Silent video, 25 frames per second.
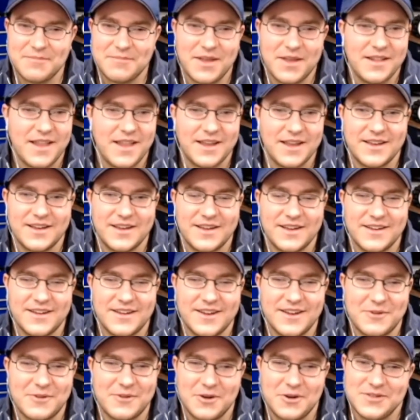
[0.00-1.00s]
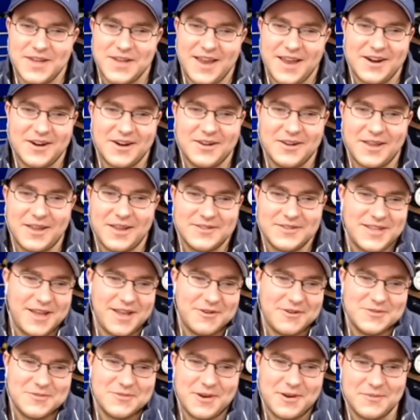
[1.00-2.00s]
Something like a
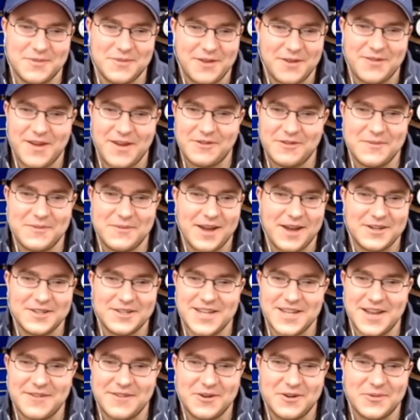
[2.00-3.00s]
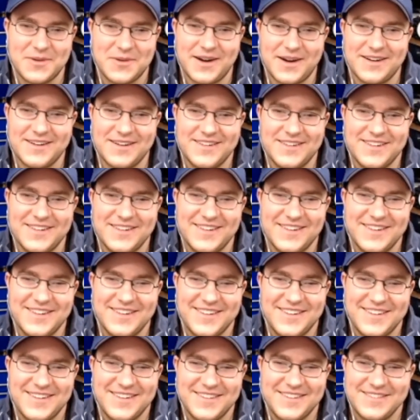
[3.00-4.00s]
rotator. That was one of my favorite matches ever, where
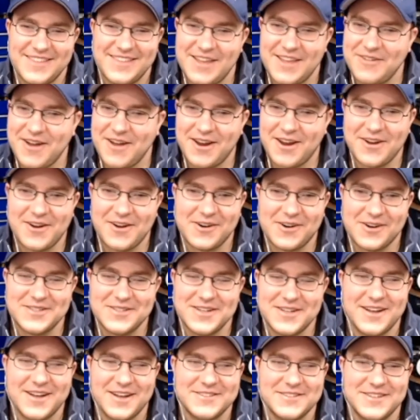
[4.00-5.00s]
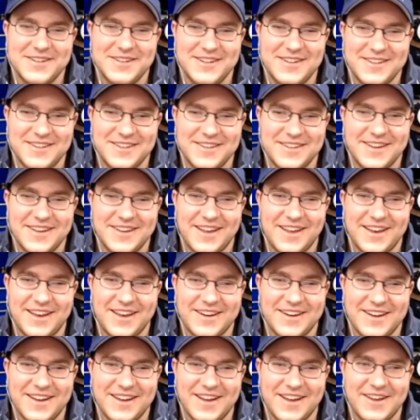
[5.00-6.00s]
they've got a horizontal
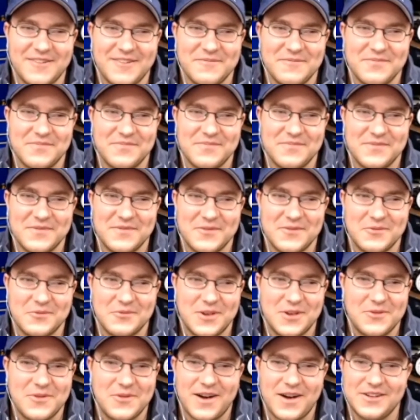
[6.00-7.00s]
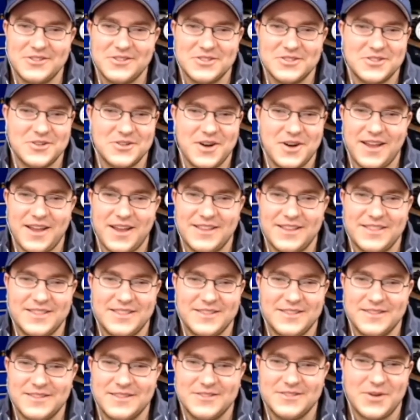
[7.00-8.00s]
and we want to just try to
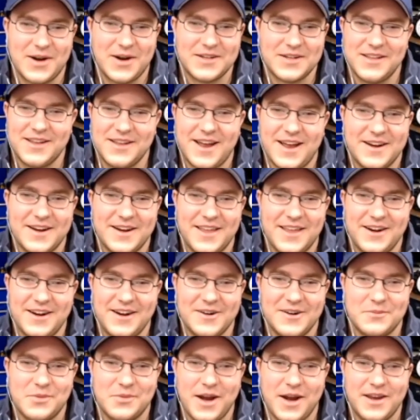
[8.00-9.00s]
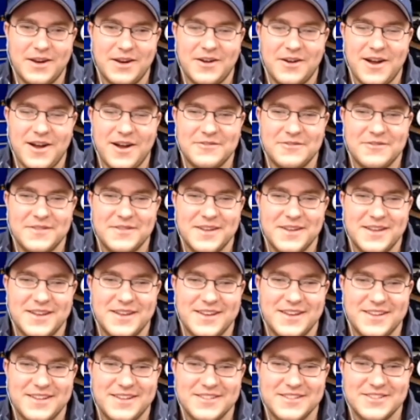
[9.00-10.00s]
hit directly on there and break it off.
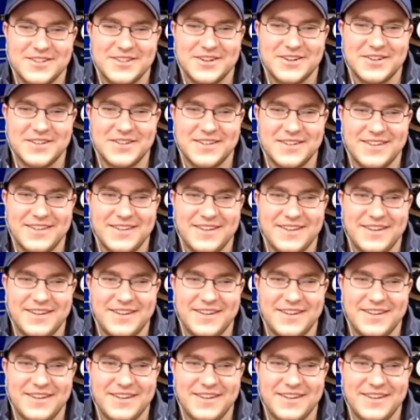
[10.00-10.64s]
So